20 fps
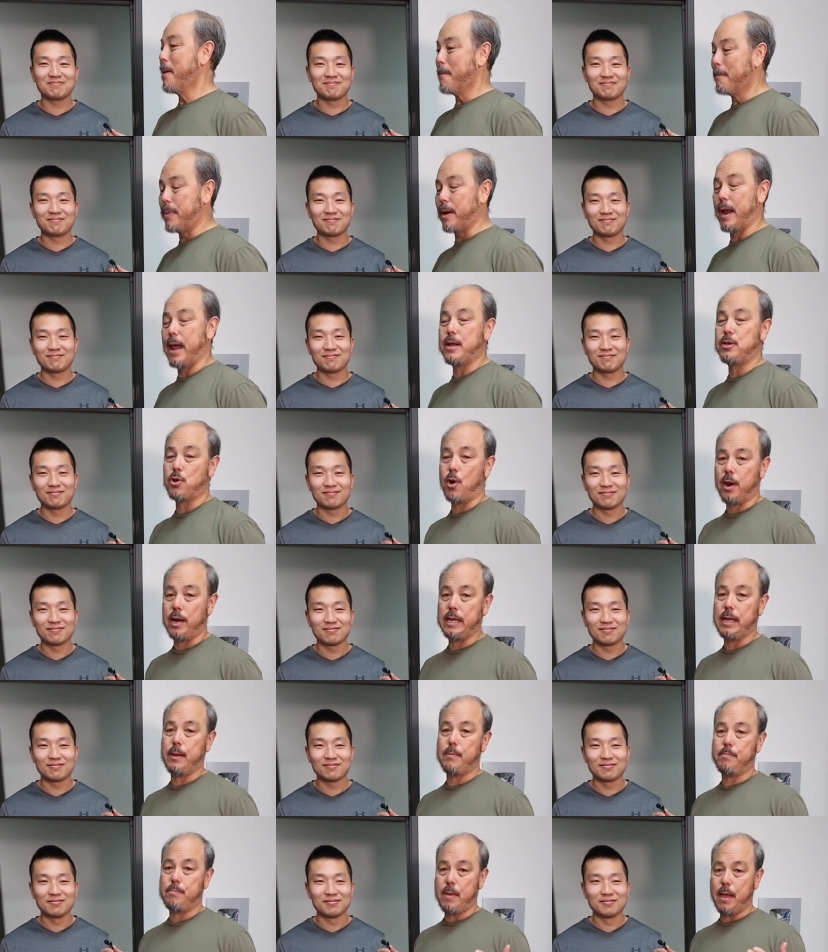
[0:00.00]
Speaker 1: But I try to
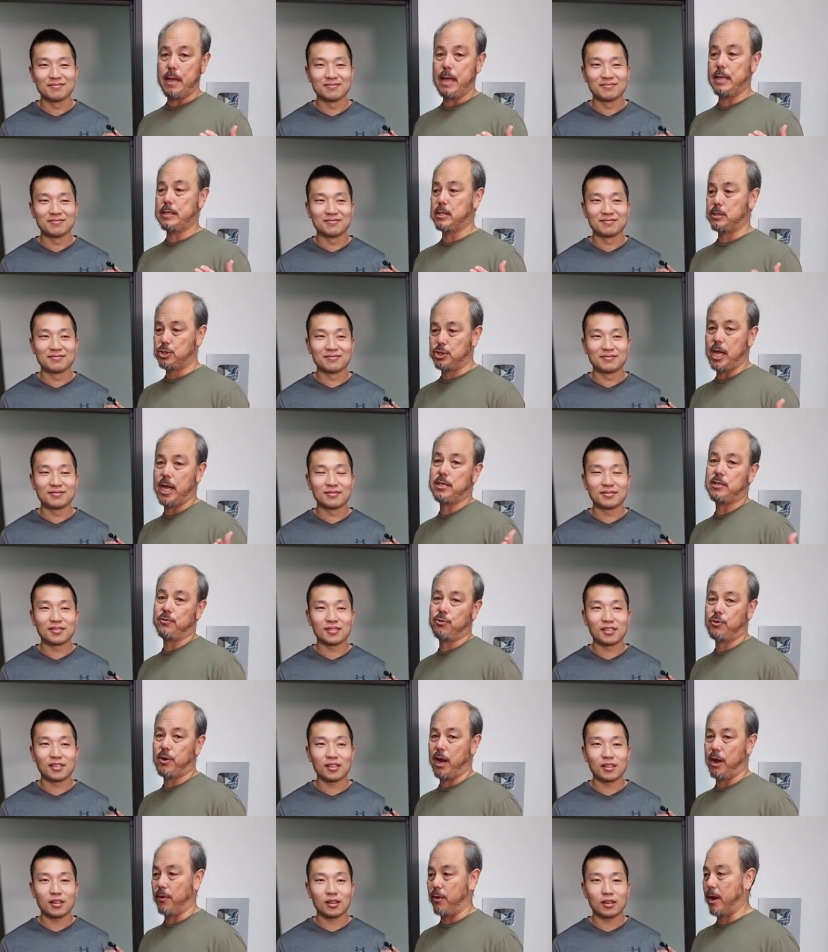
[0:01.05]
get, it's a shades of
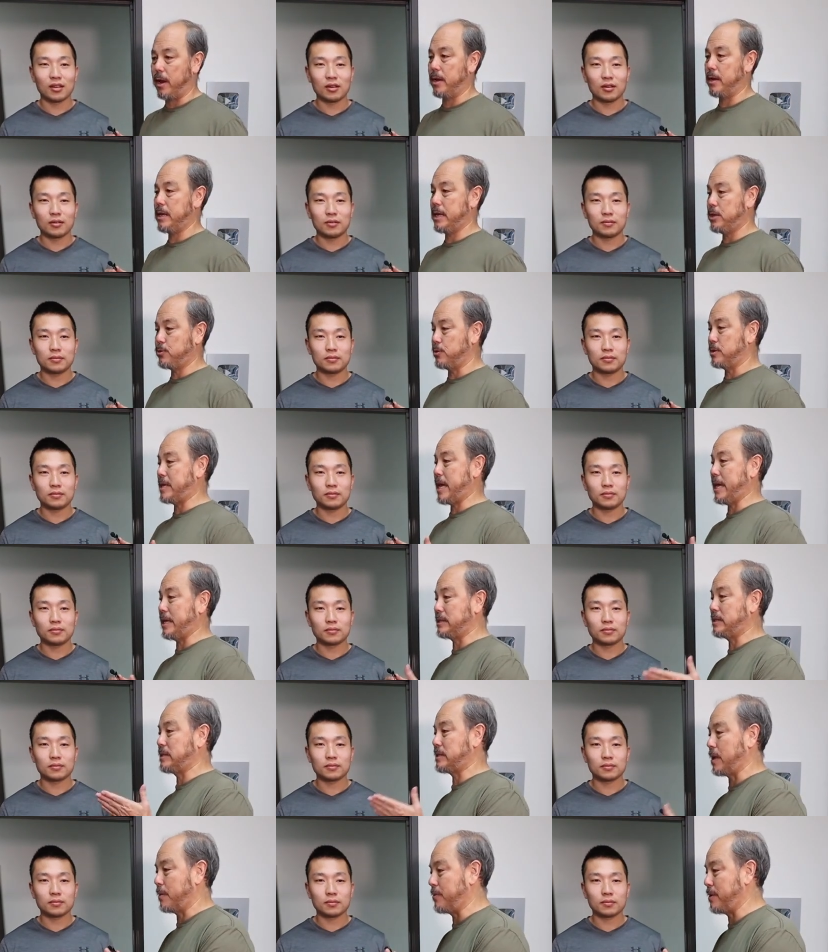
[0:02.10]
gray, right? He's retained
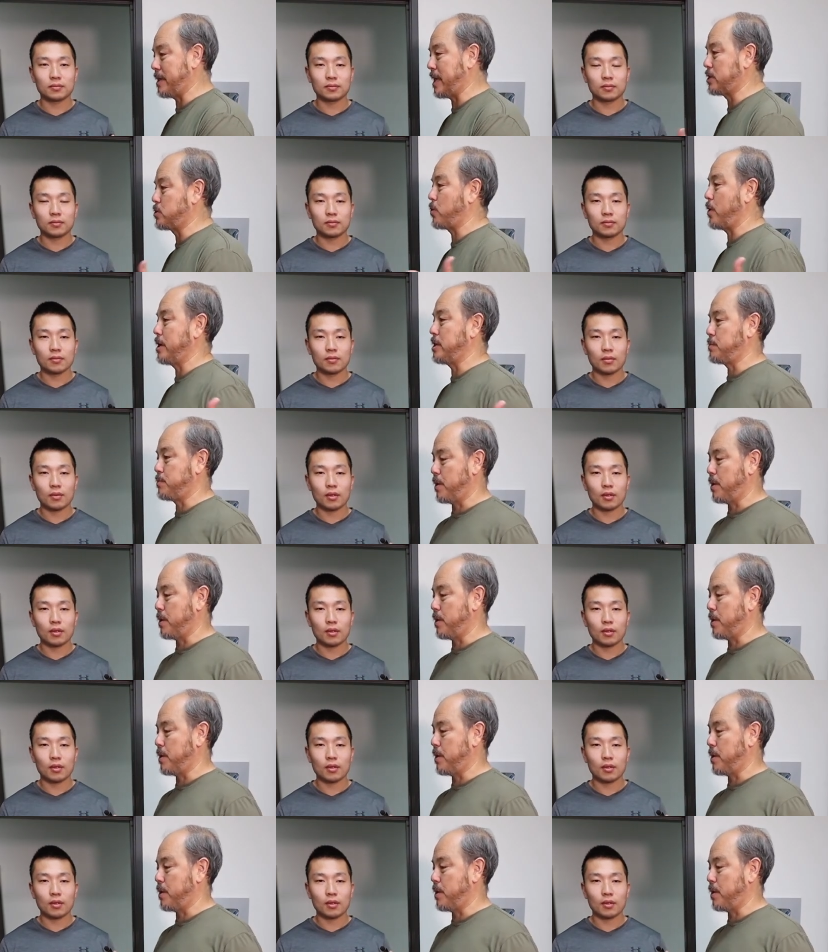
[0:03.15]
something, that's why he's